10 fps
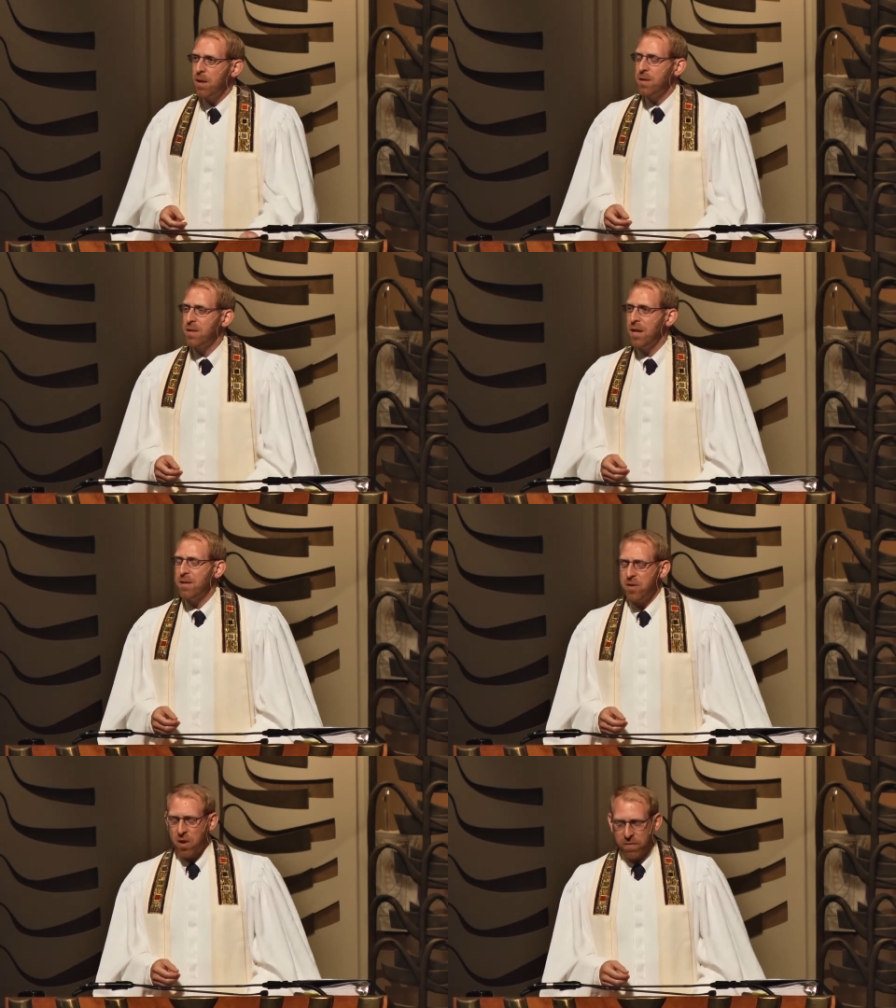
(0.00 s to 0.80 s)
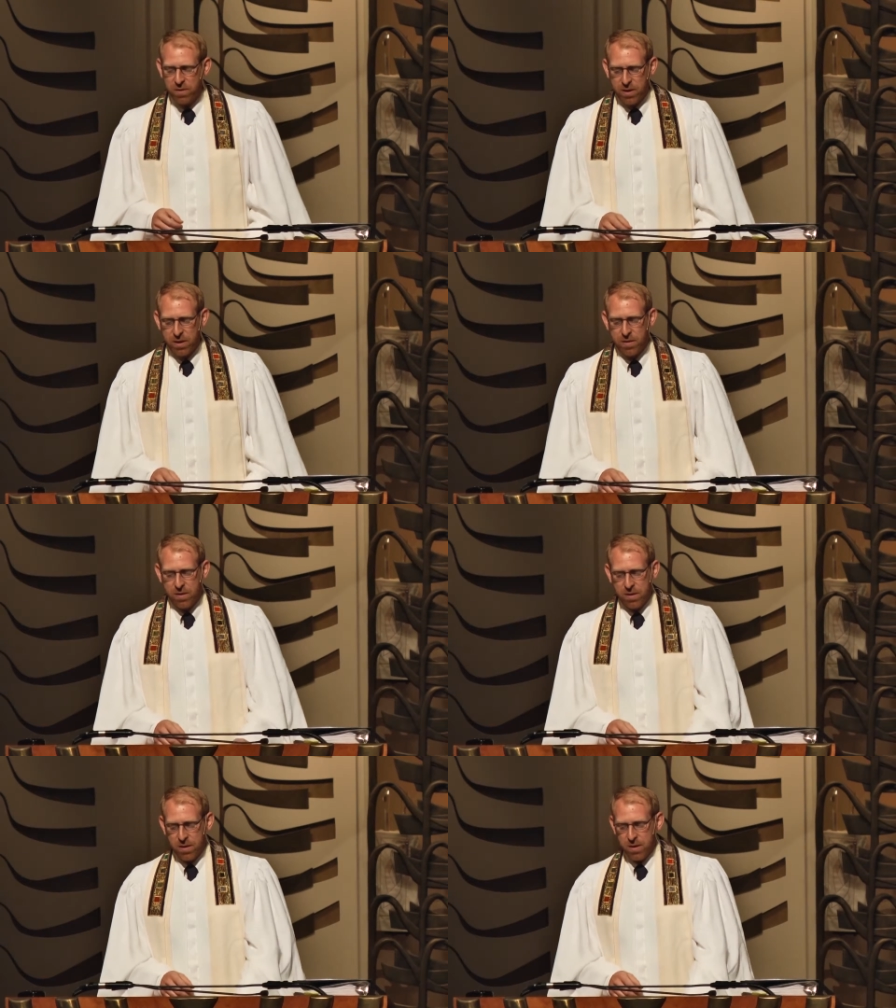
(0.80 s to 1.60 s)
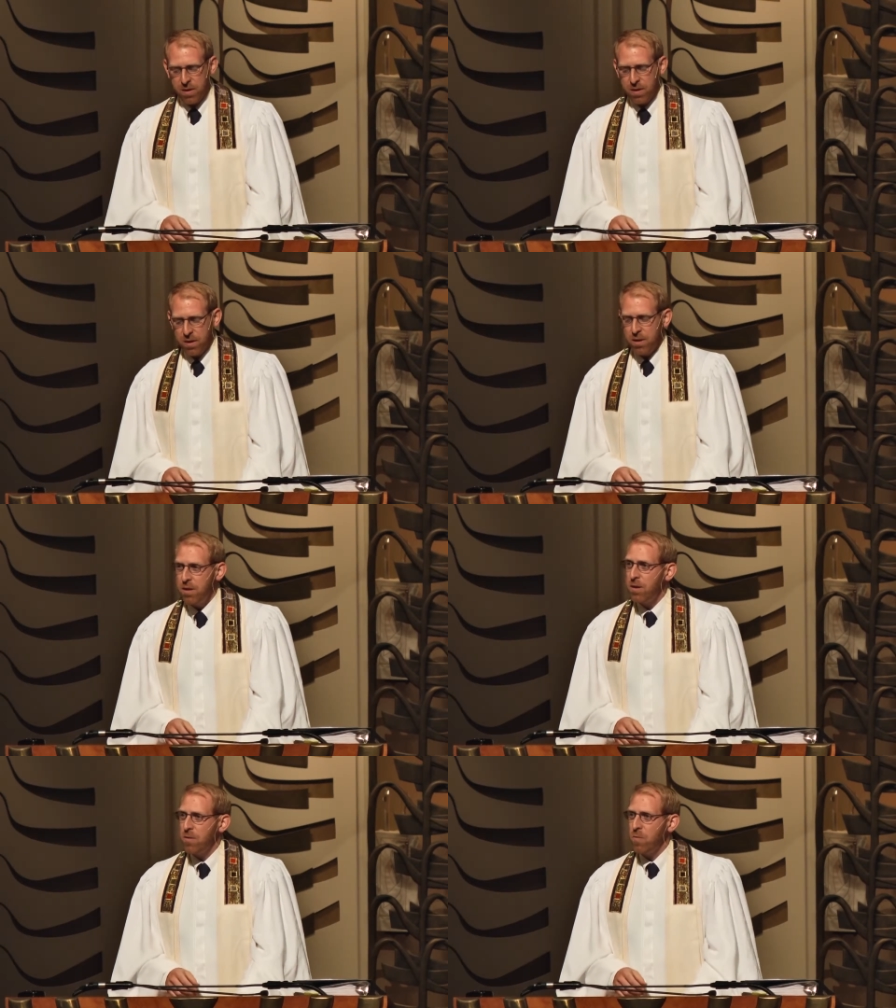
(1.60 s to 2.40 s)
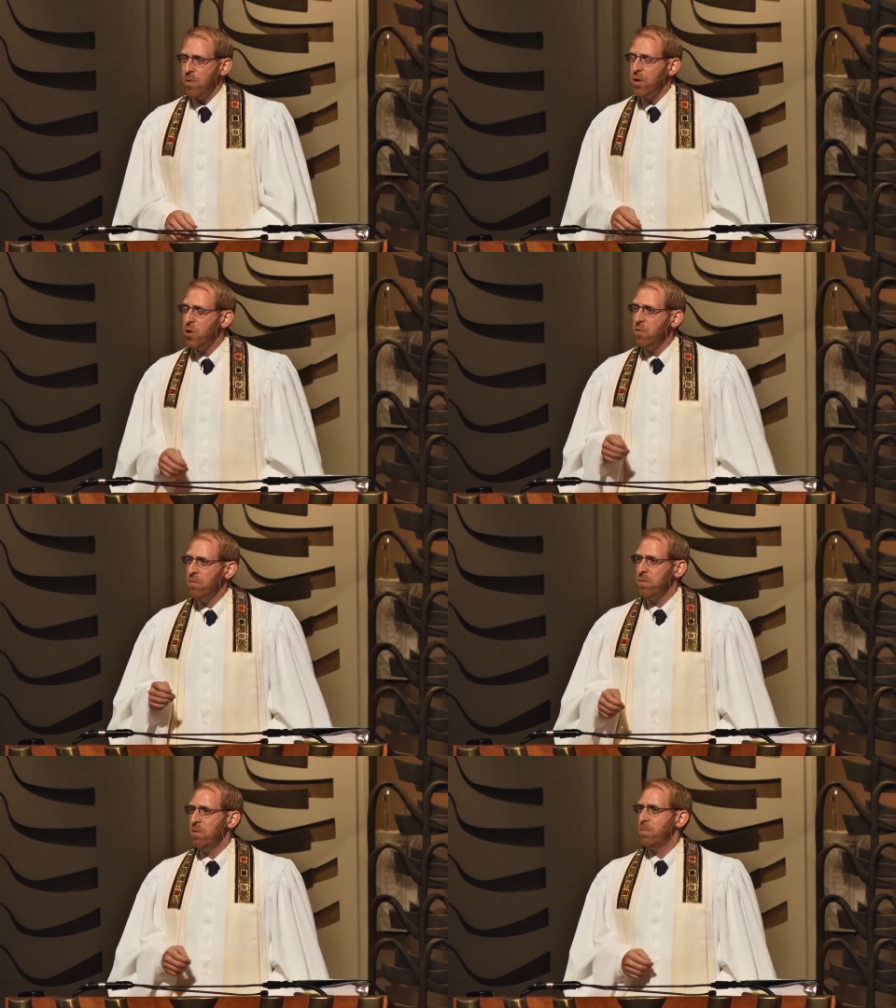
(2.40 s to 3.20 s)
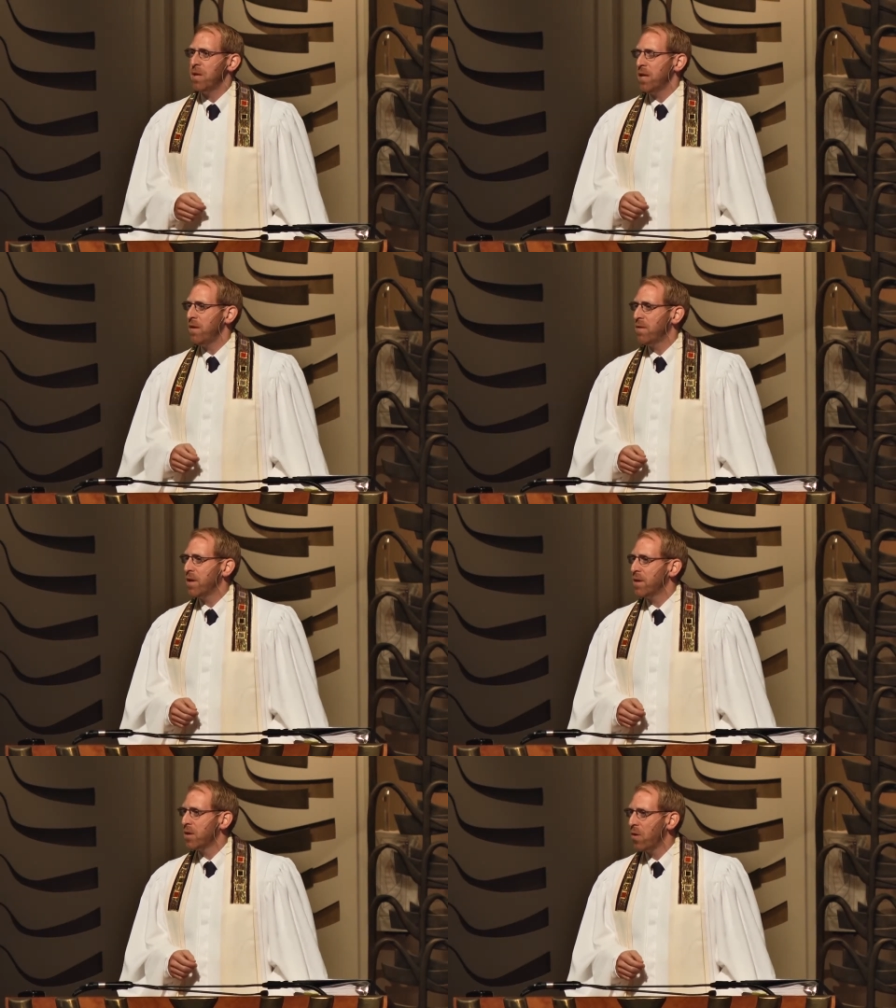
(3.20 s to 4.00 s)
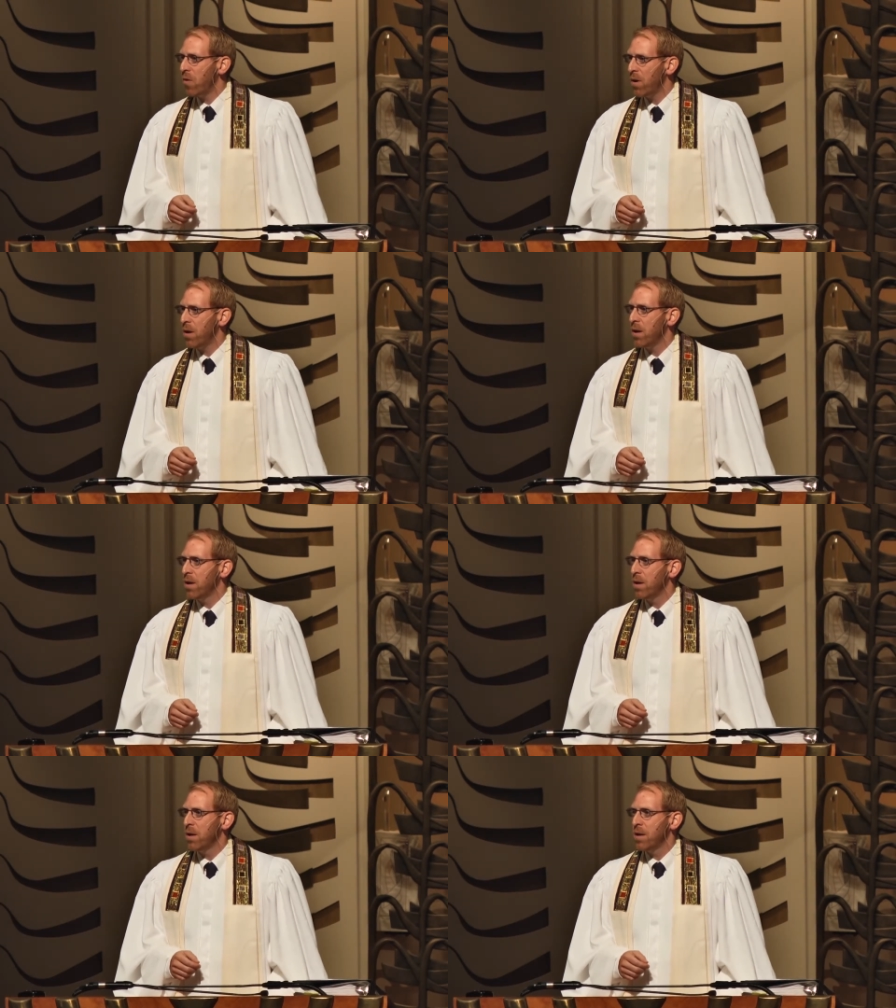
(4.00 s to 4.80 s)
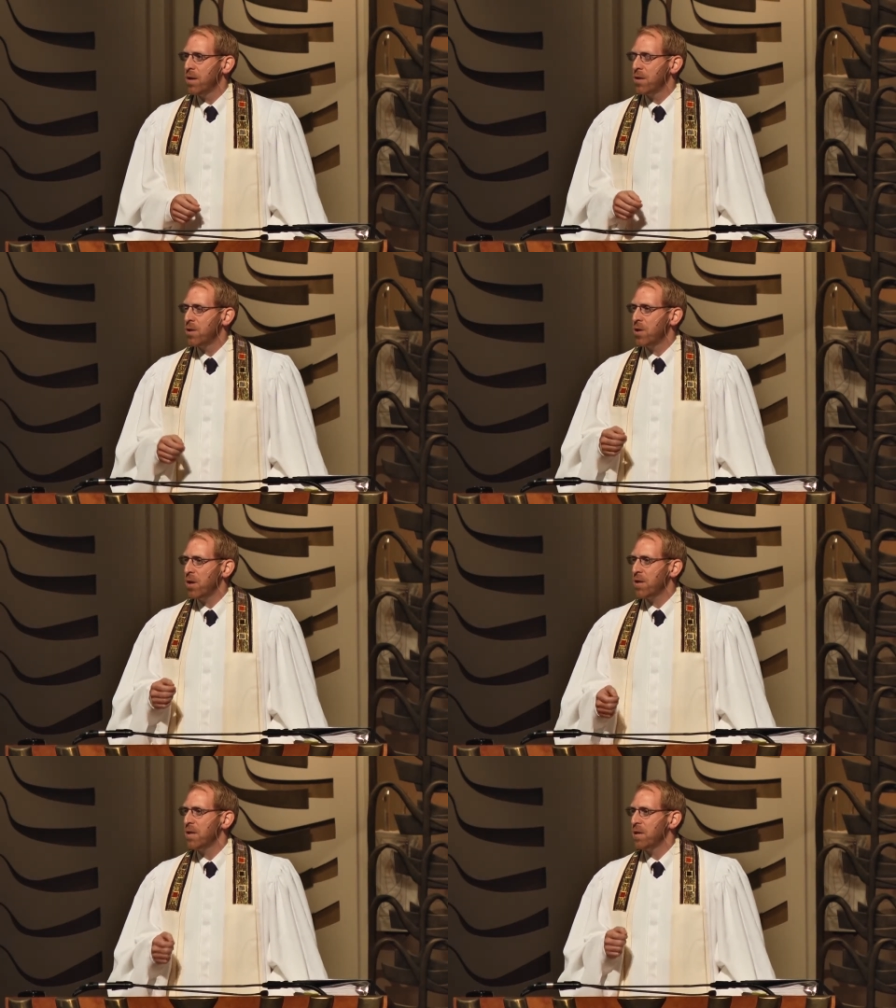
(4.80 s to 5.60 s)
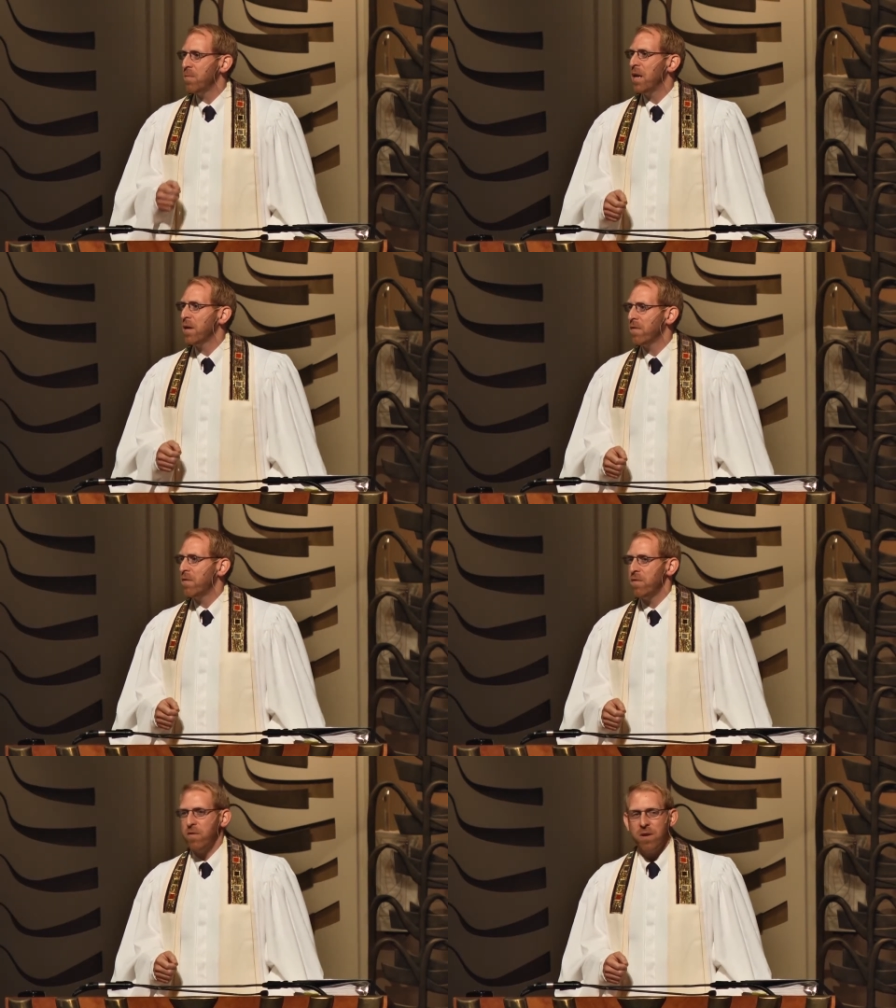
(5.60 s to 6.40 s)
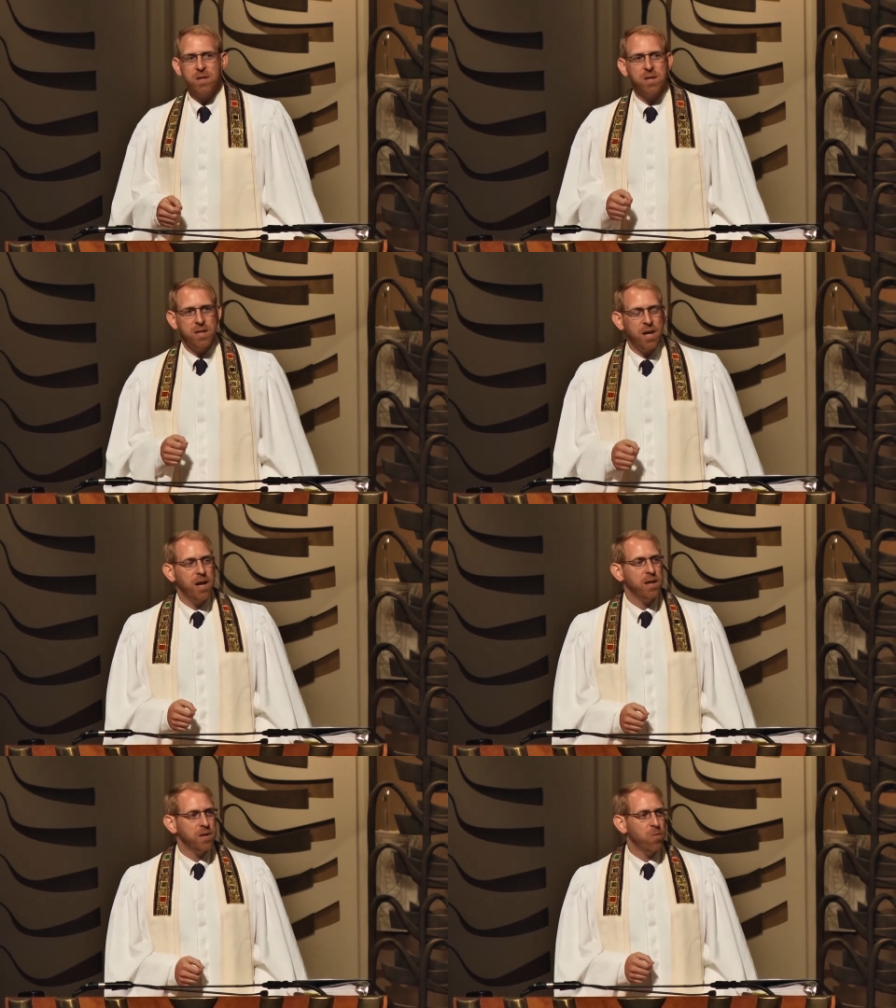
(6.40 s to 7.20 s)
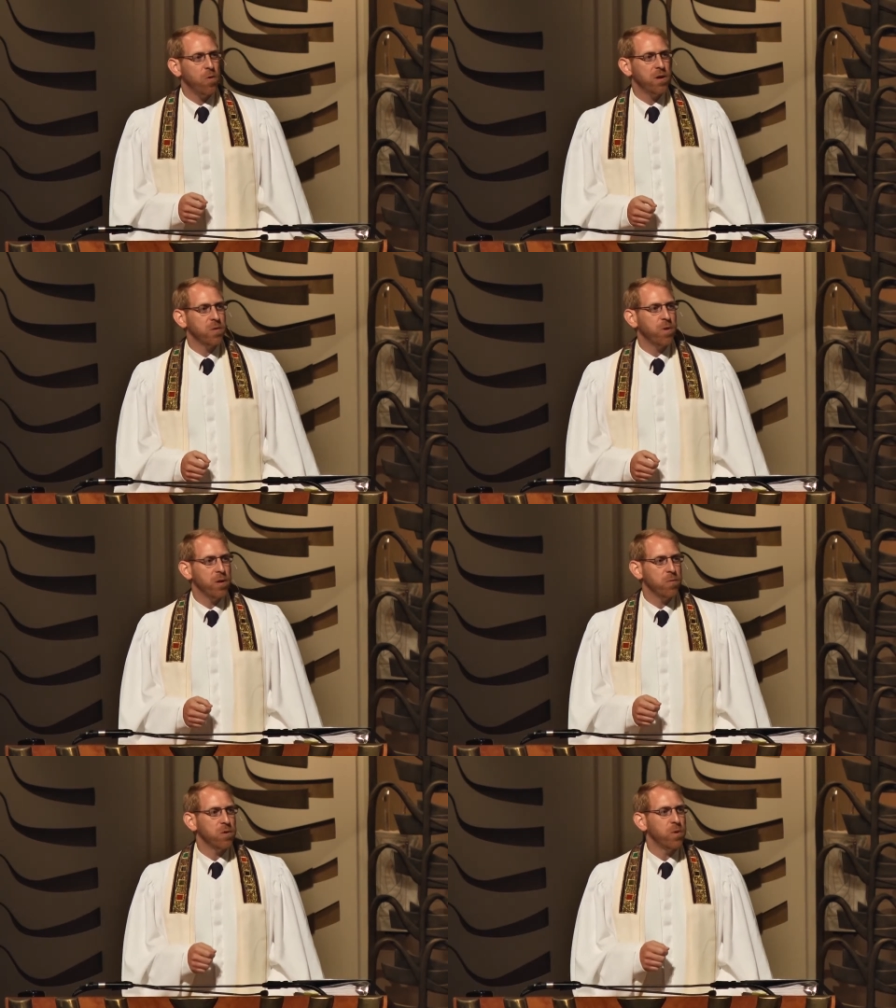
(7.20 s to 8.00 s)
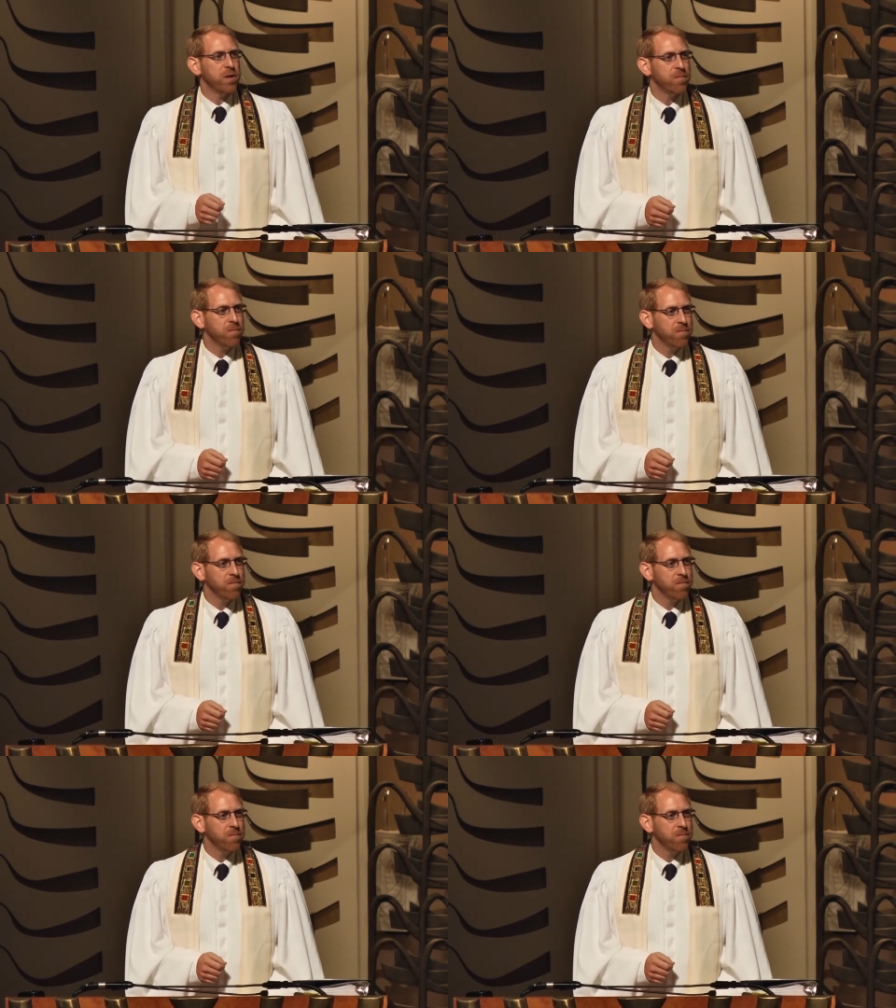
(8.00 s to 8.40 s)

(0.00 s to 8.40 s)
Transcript: and said softly, We Jews believe that the Torah is just as meaningful for us today as it was when it was written.